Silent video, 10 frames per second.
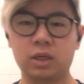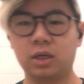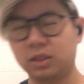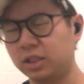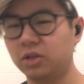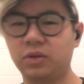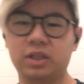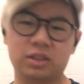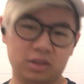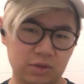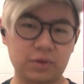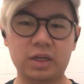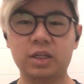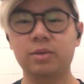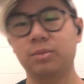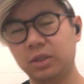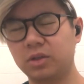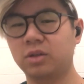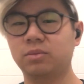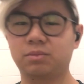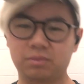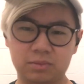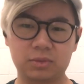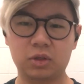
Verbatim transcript: Senorita is not ready, but you know, it's